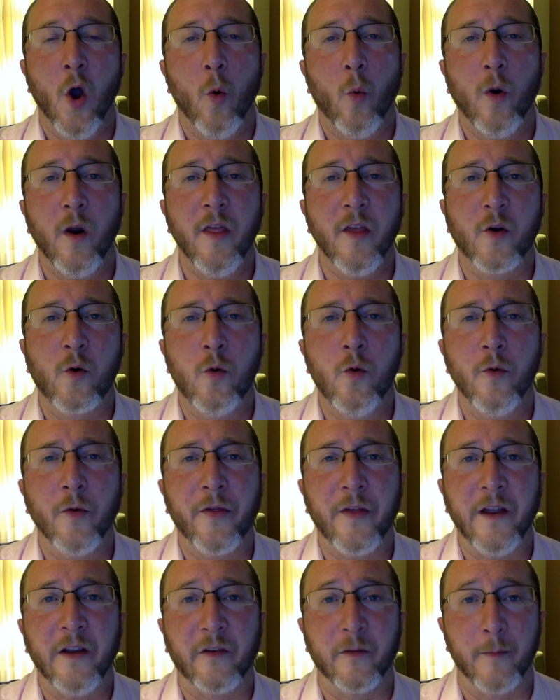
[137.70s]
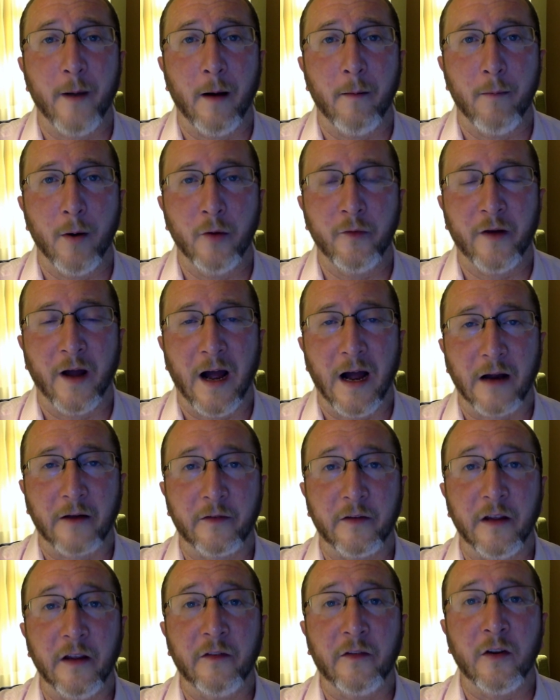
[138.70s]
One of the cool things about
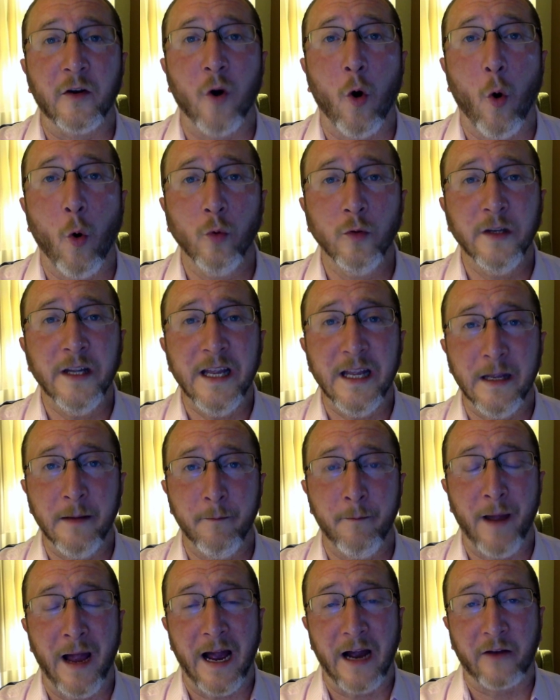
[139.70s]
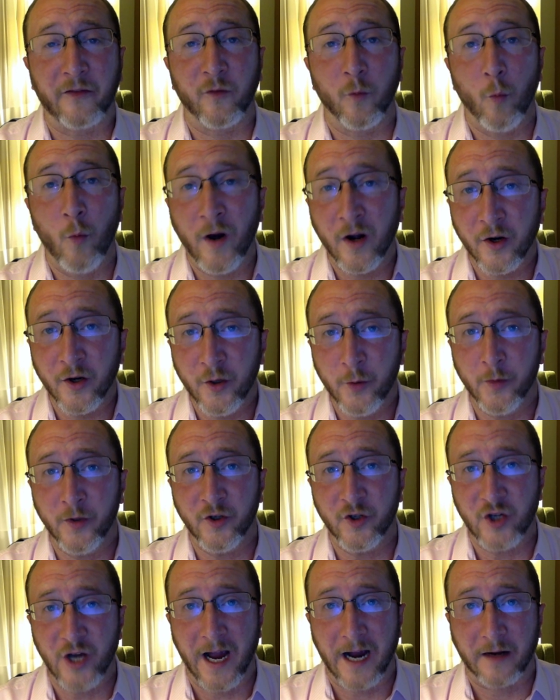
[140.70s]
Botox is it only impacts where you
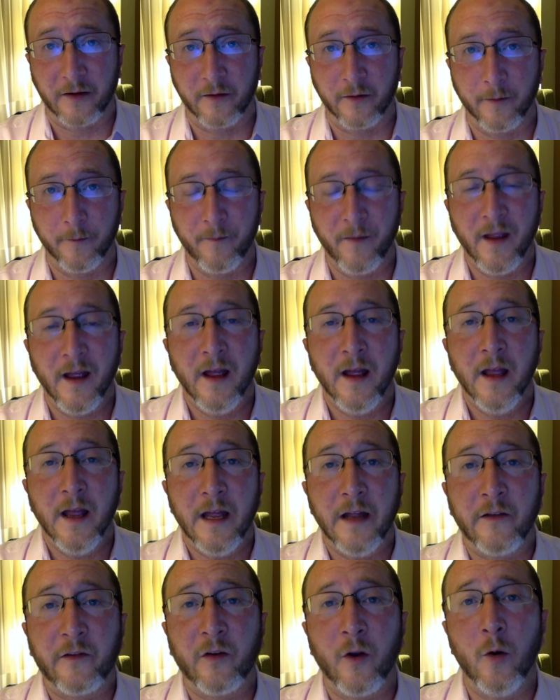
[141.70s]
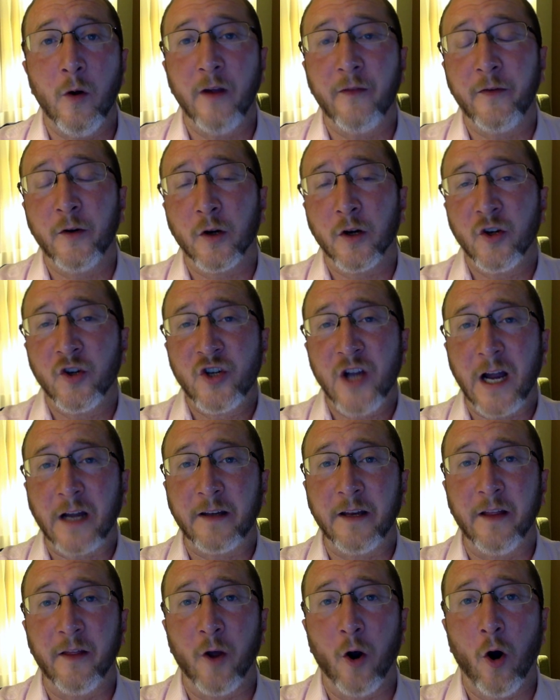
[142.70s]
inject. And so if you're
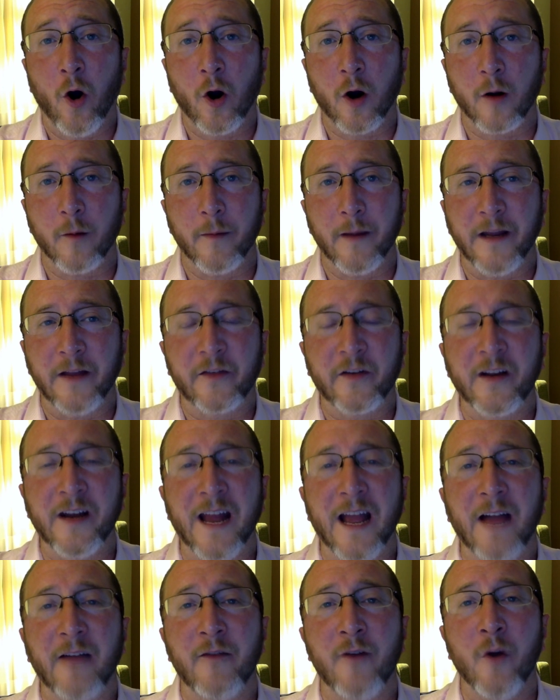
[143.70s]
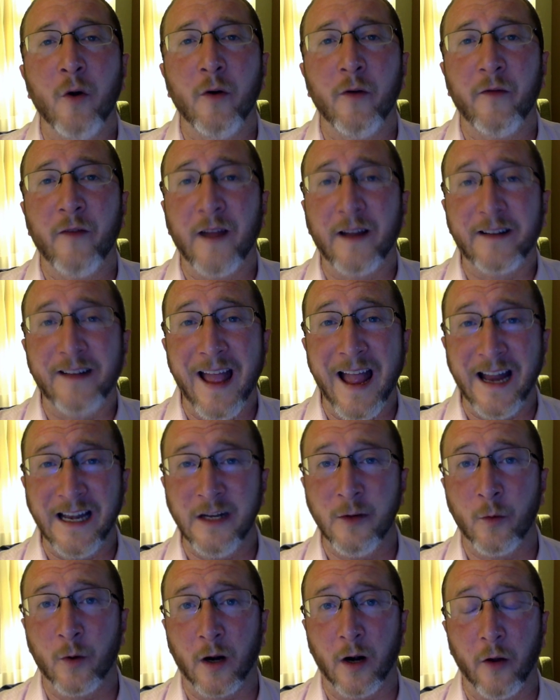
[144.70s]
injecting the arm, it's going to have no effect
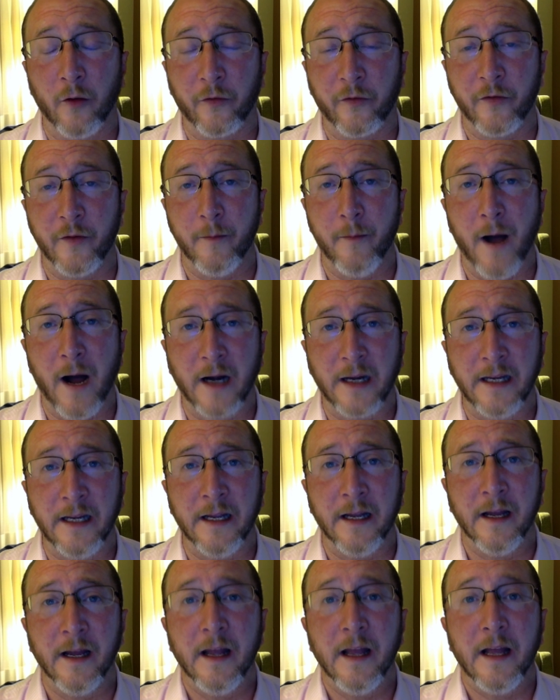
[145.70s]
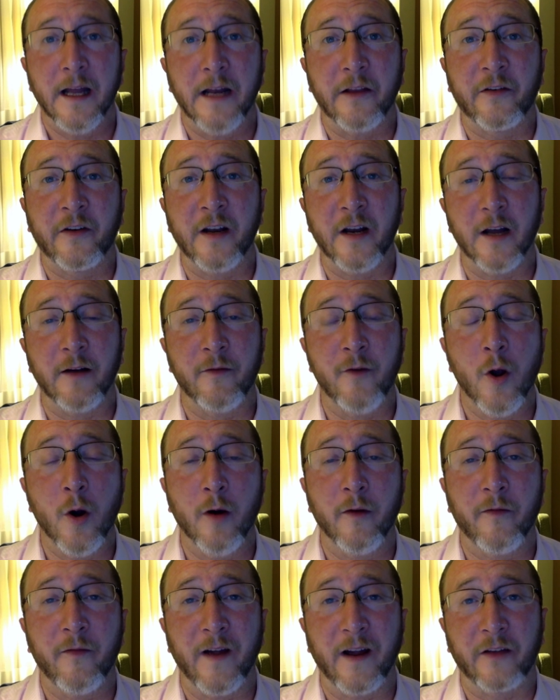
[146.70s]
anywhere else in the body, and it's going to have no
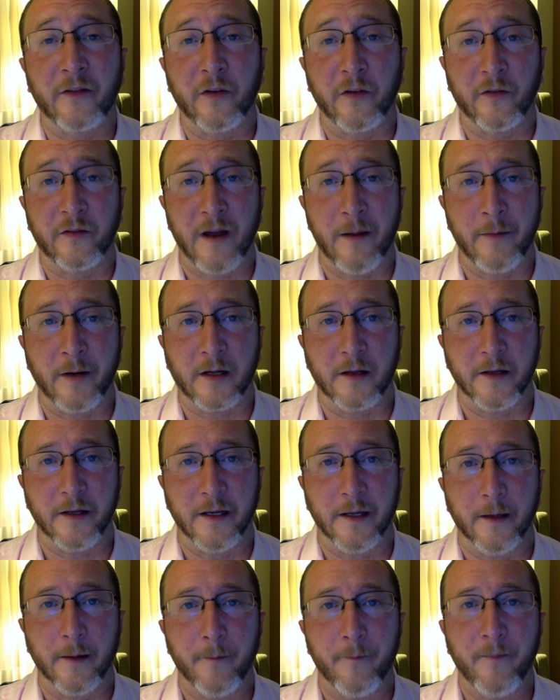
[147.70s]
effect systemically.